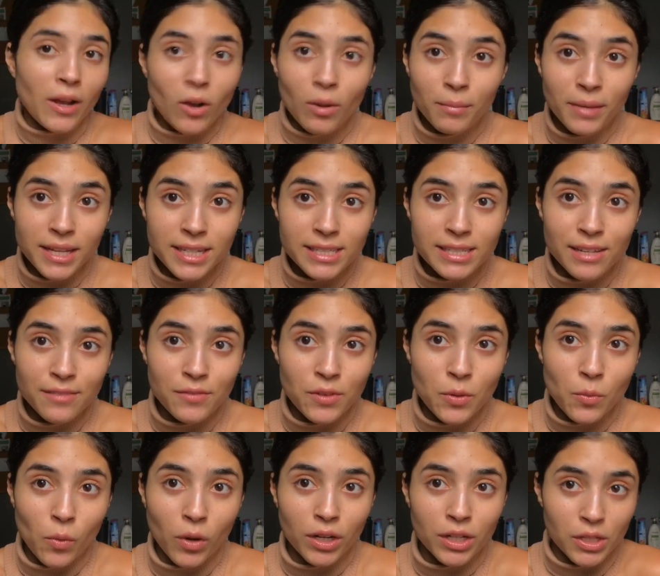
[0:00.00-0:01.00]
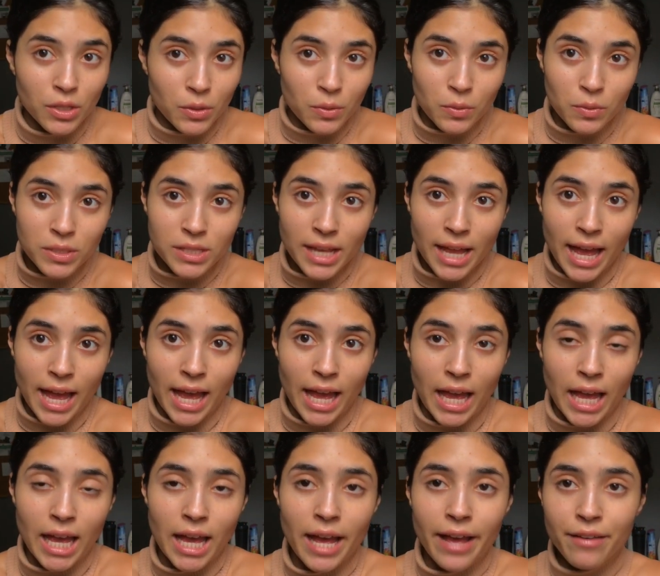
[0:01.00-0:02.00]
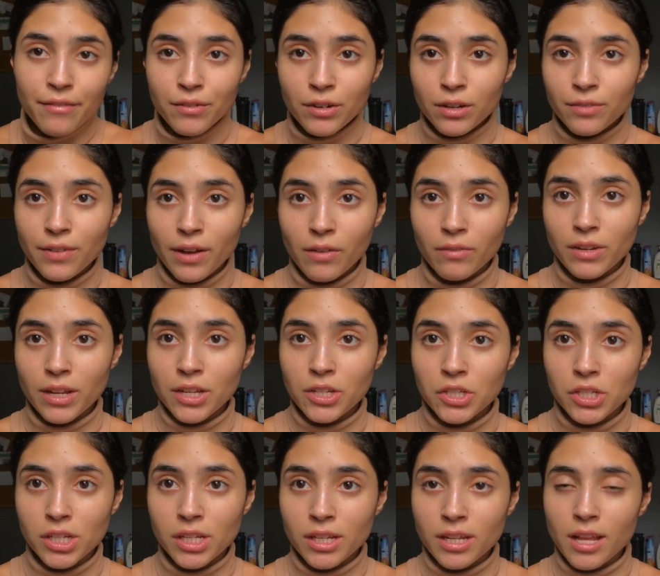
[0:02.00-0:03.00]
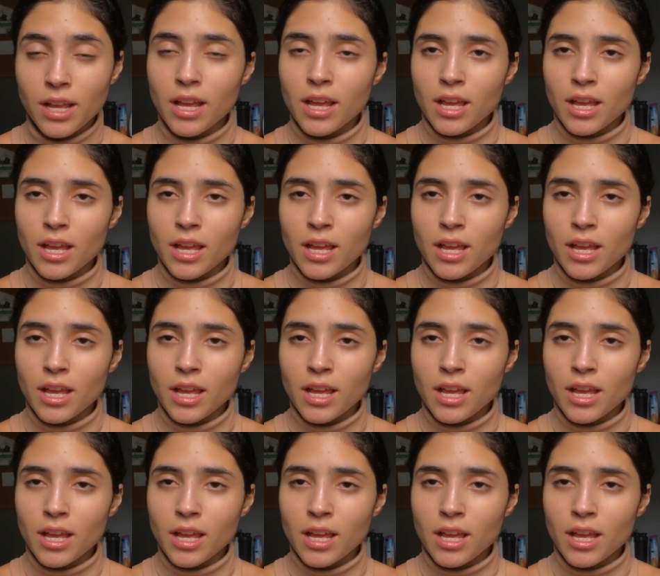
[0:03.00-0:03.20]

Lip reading: By all means, if you want to use a heavier foundation,